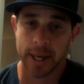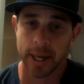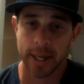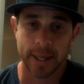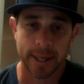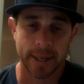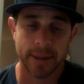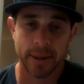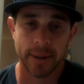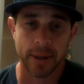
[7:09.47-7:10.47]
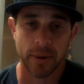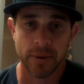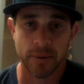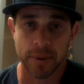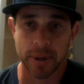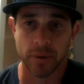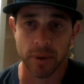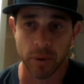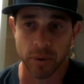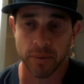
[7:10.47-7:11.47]
cleaning anything that you need to use
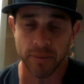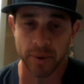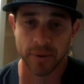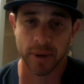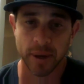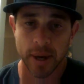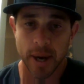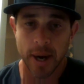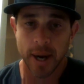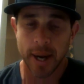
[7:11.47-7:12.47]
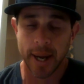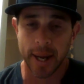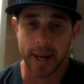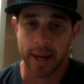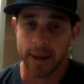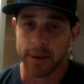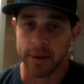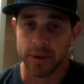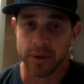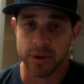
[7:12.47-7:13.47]
in order to fix it,
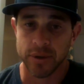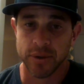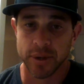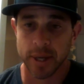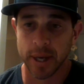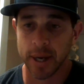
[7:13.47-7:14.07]
and just